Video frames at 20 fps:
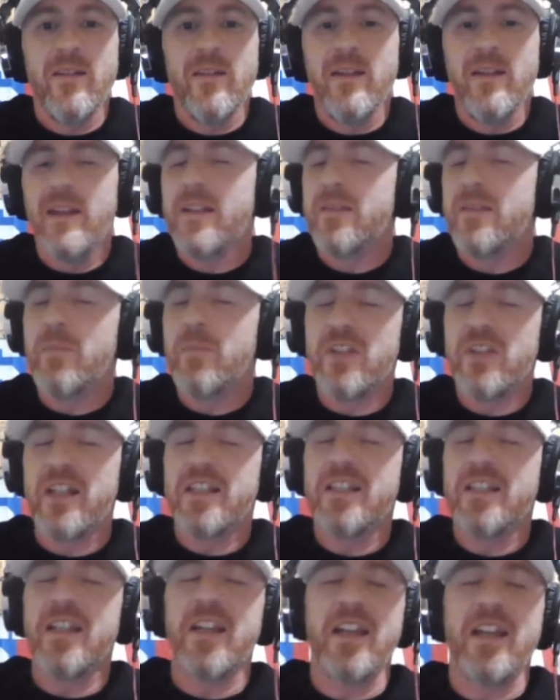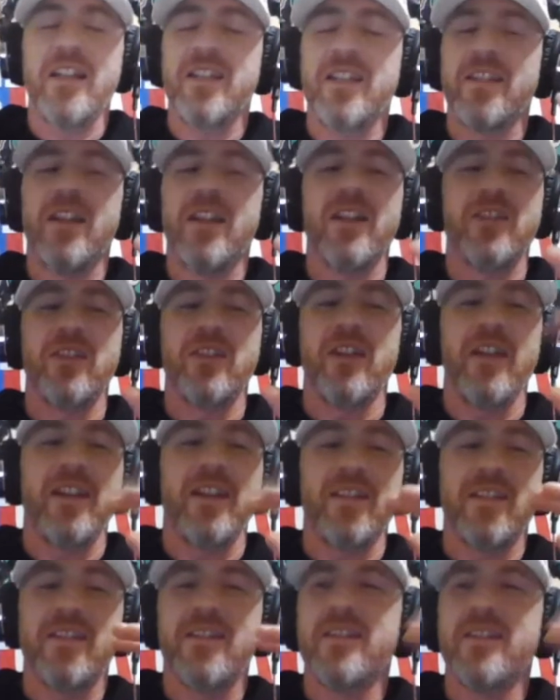It's such
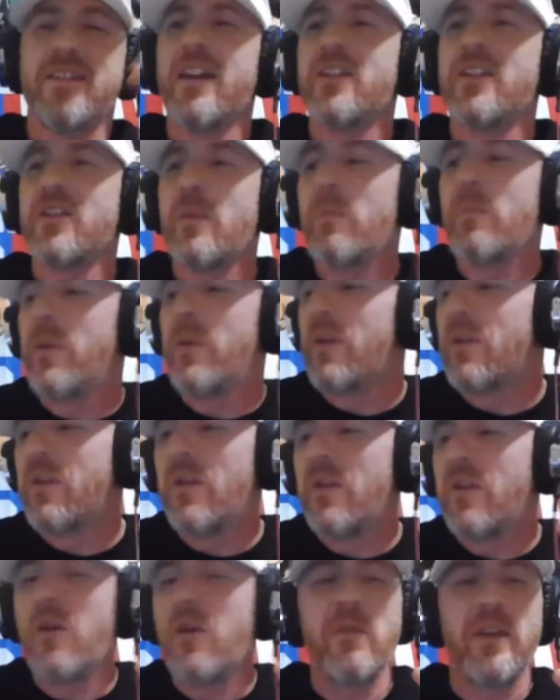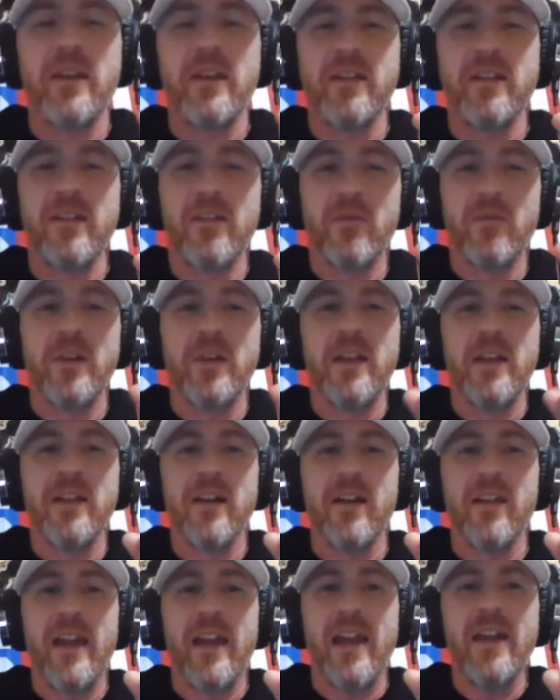a baloney read
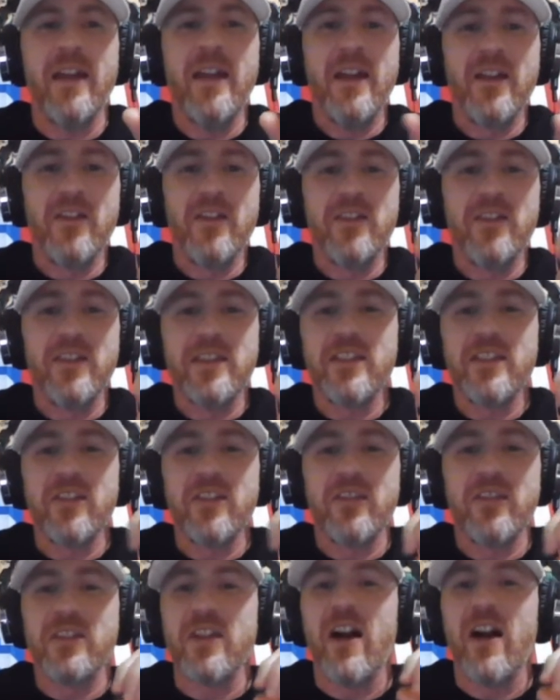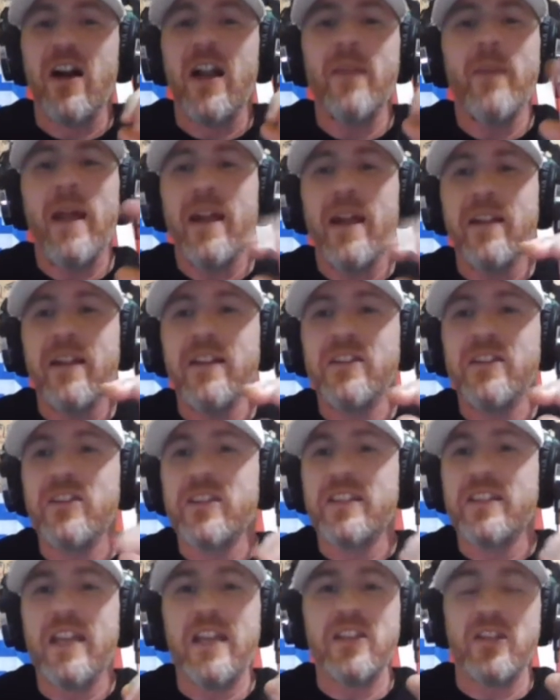on that. You're just automatically just
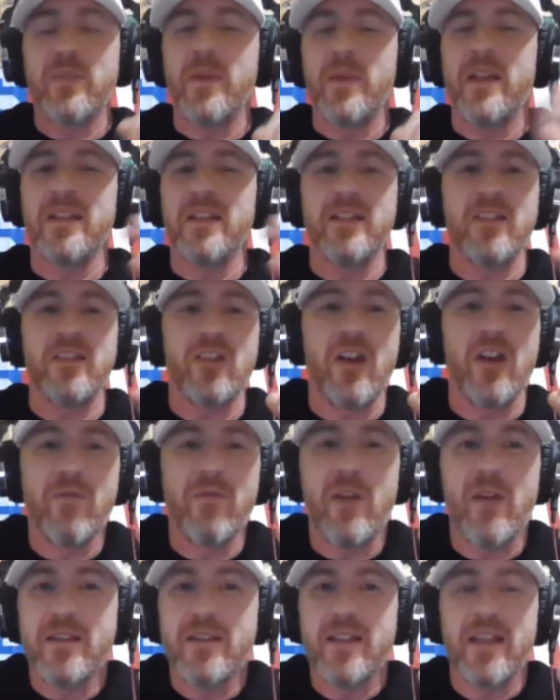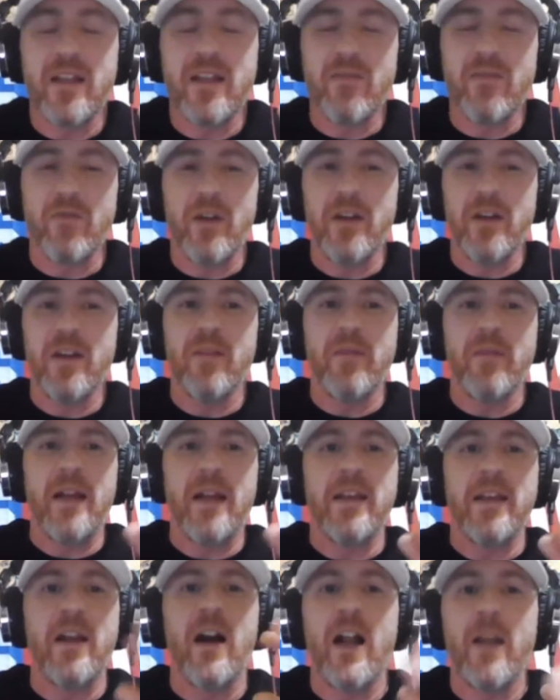saying just because Deshaun Watson can run it around,
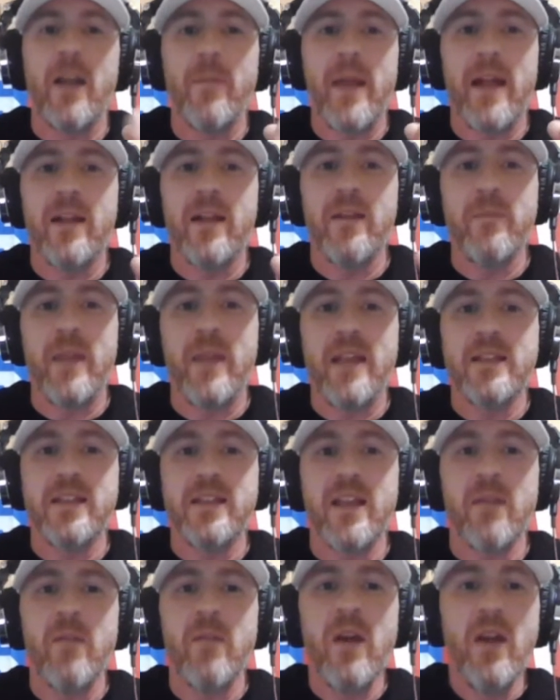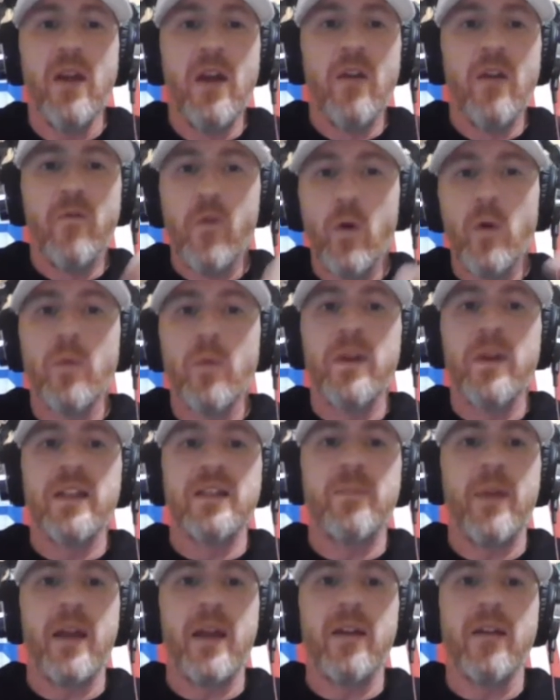he automatically makes them 4 wins
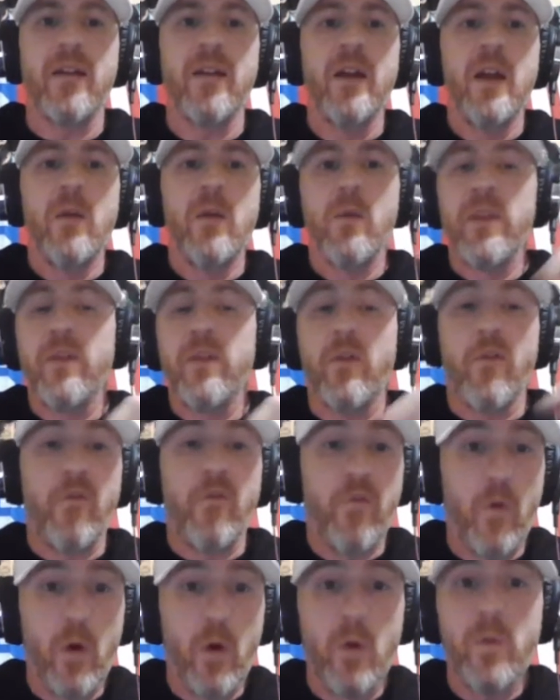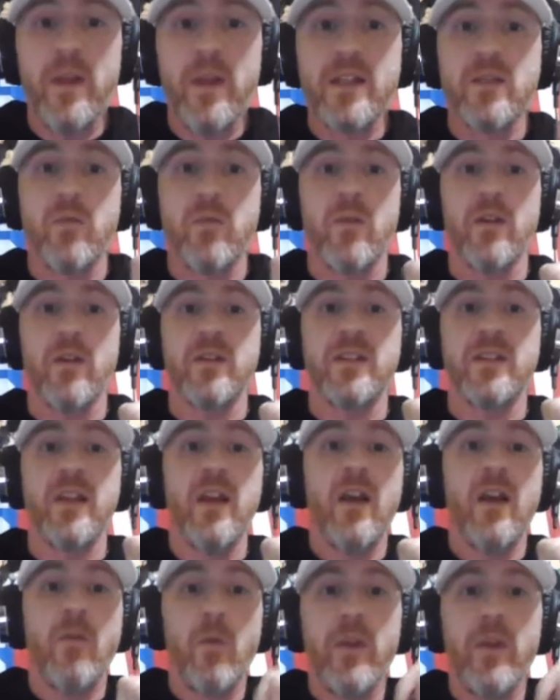better when there are 4 wins worse
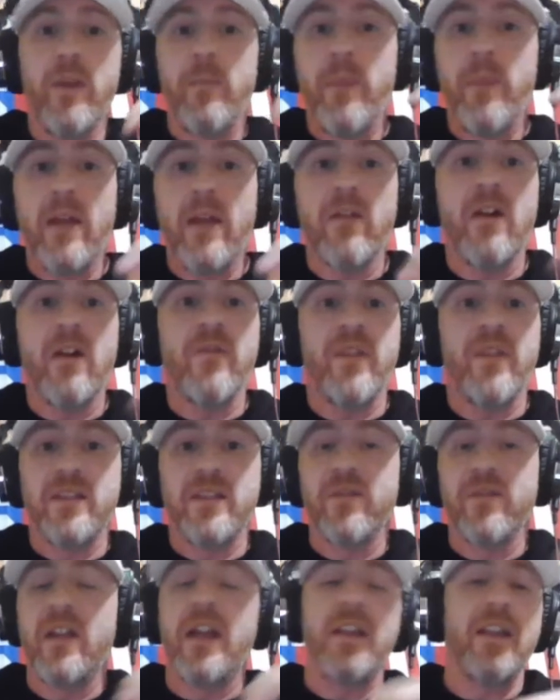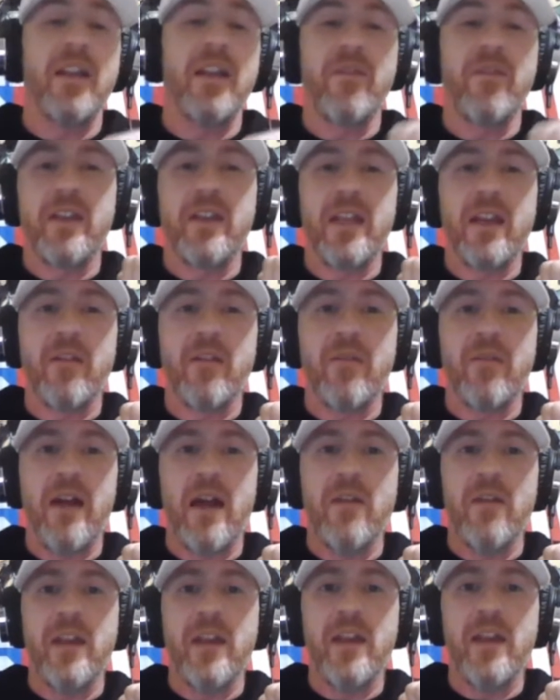with a better offensive line and everything
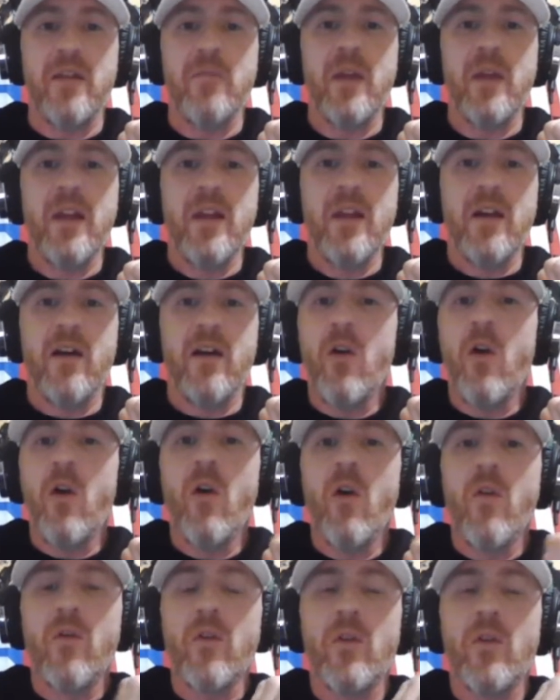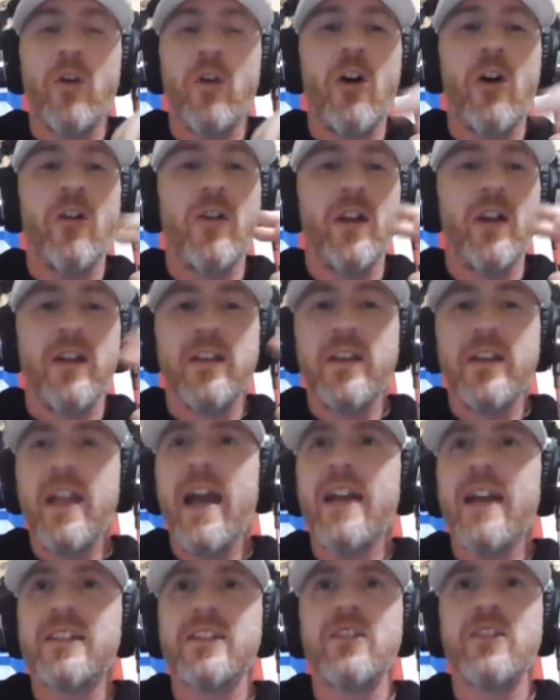around him. Overall,
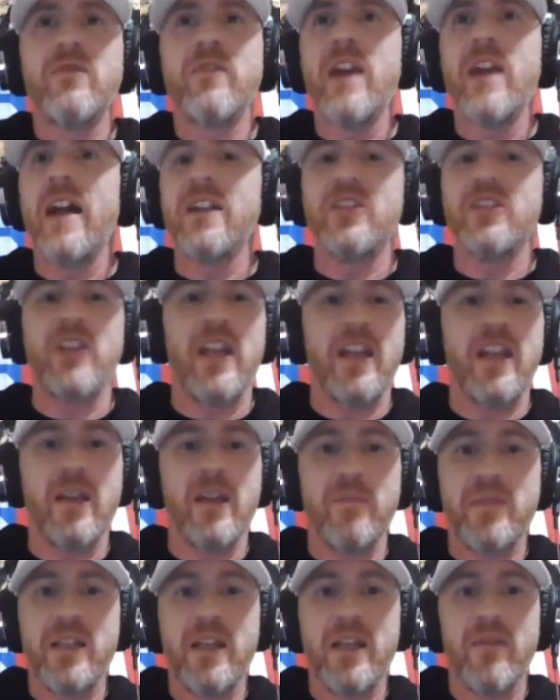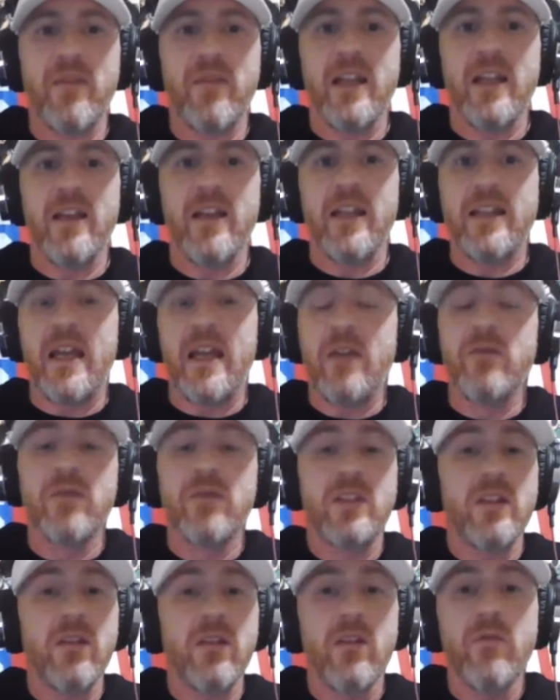yes, you've got Jacobs and everything like that, who's
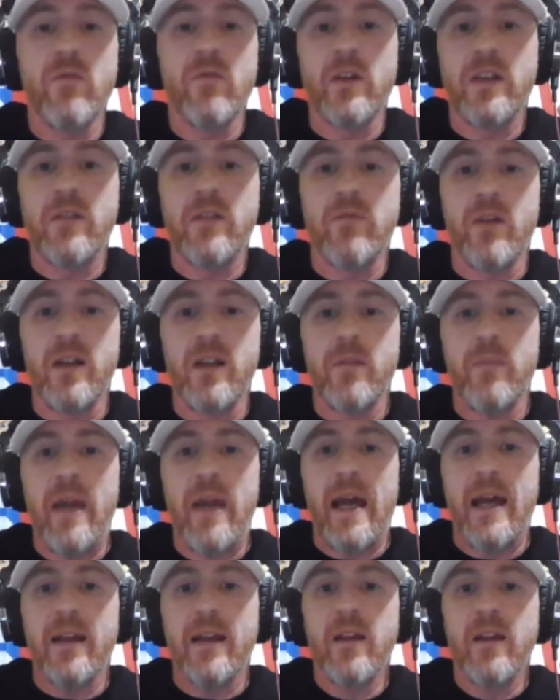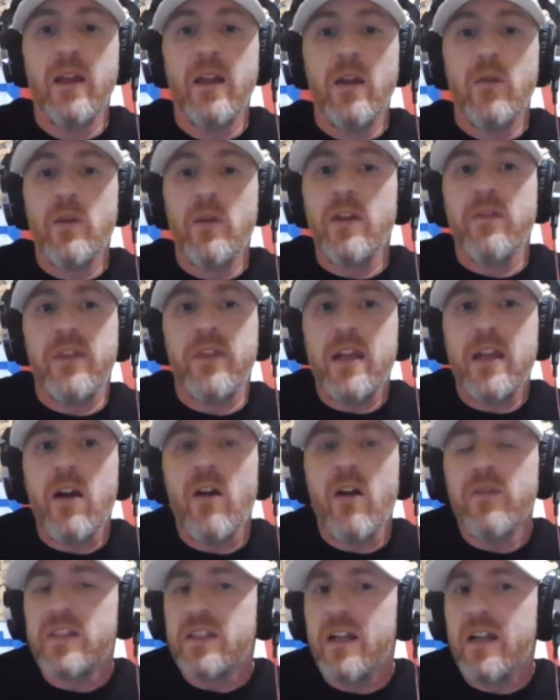still a rookie running back. But you think all
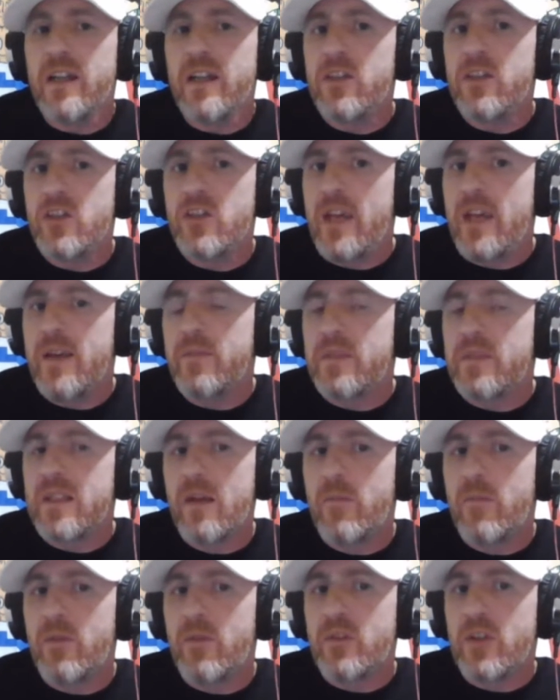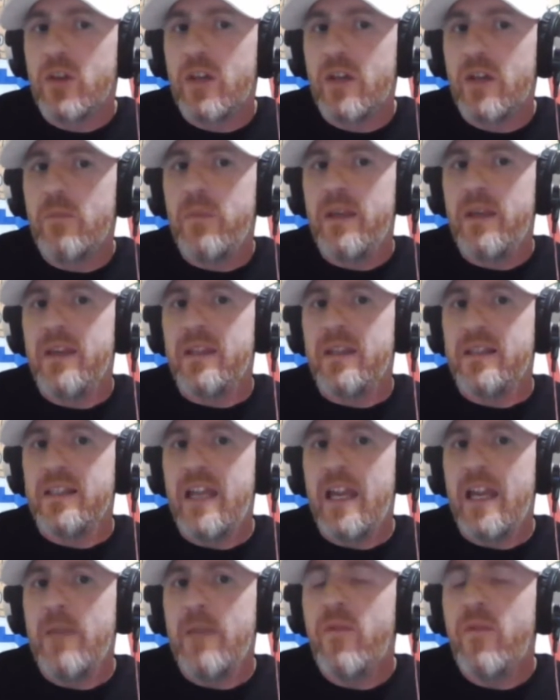of a sudden Jacobs' numbers are going to be the
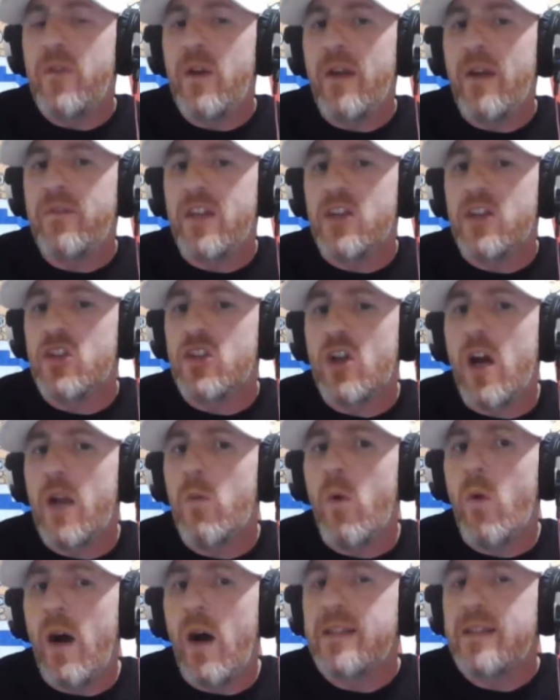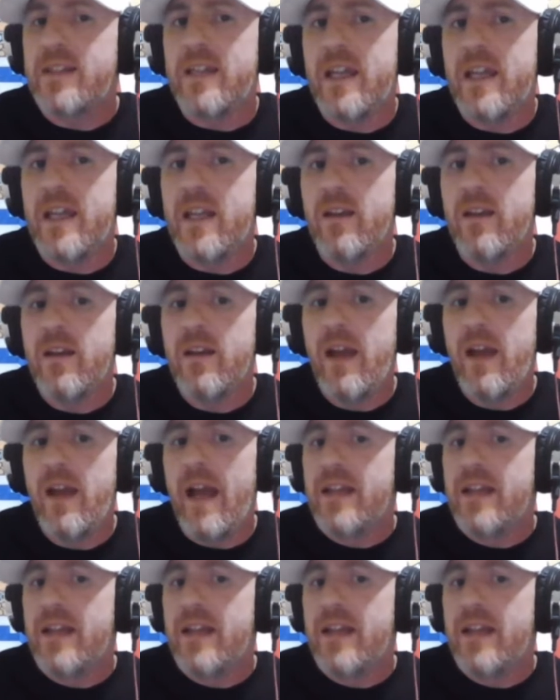same if you have Deshaun Watson as